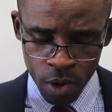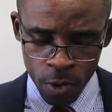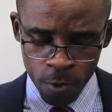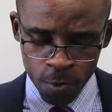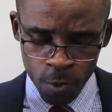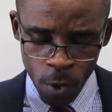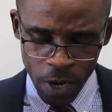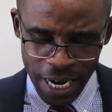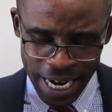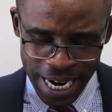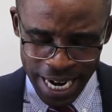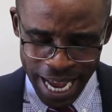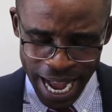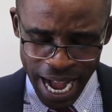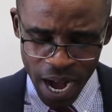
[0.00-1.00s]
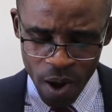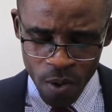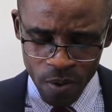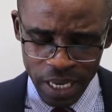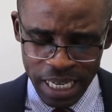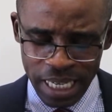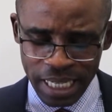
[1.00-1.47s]
For
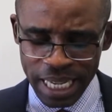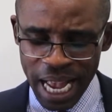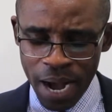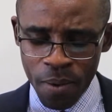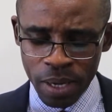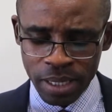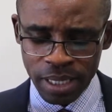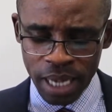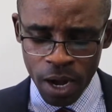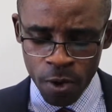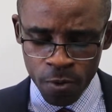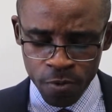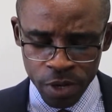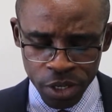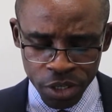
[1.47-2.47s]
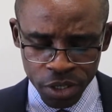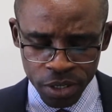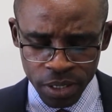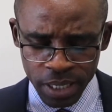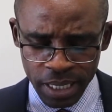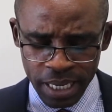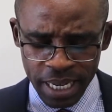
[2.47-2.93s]
now is our
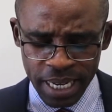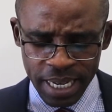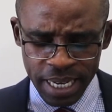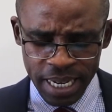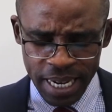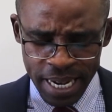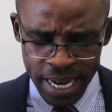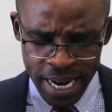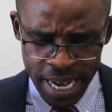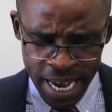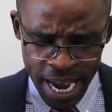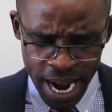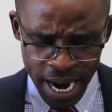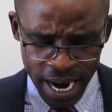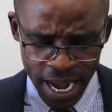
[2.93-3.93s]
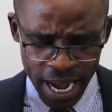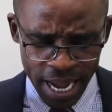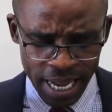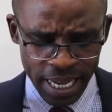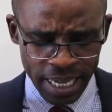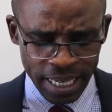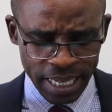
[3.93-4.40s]
salvation
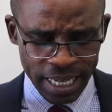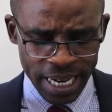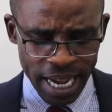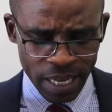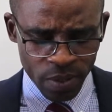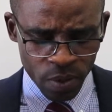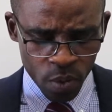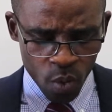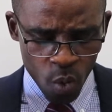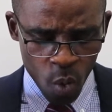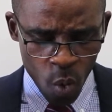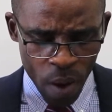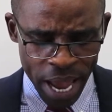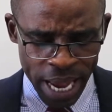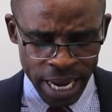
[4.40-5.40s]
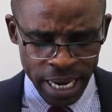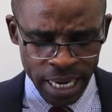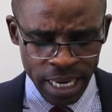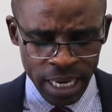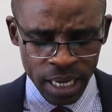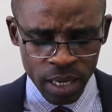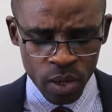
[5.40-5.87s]
nearer than
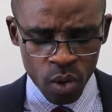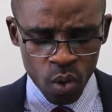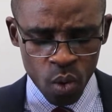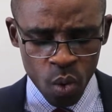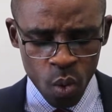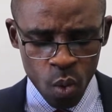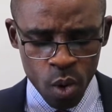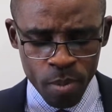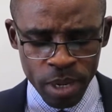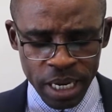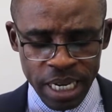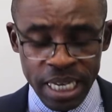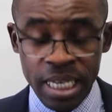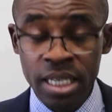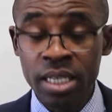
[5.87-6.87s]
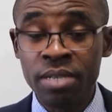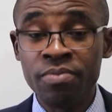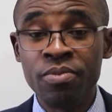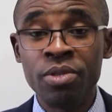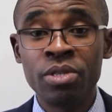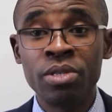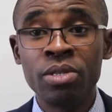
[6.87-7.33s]
when we believed.
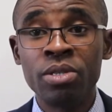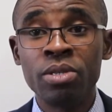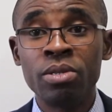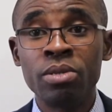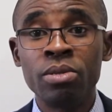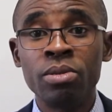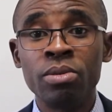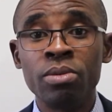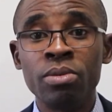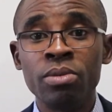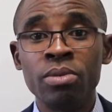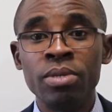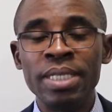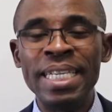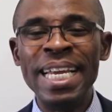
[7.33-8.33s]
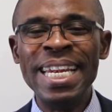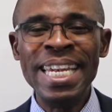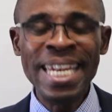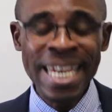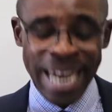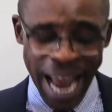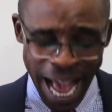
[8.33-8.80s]
The
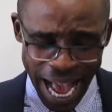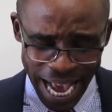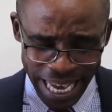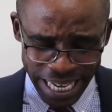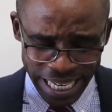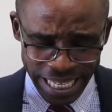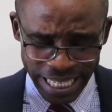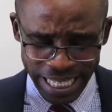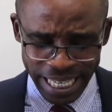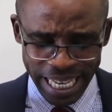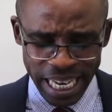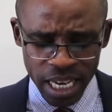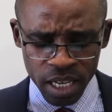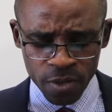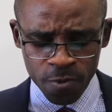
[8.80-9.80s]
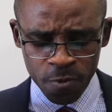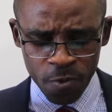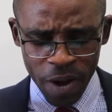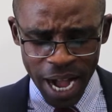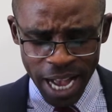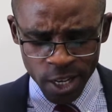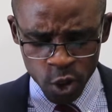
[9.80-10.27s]
night is
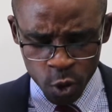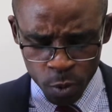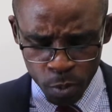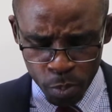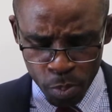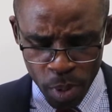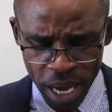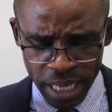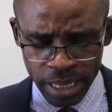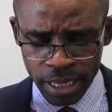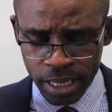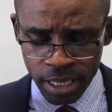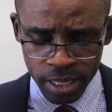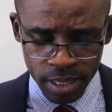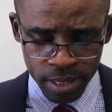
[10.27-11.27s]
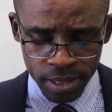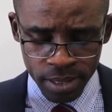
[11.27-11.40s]
far spent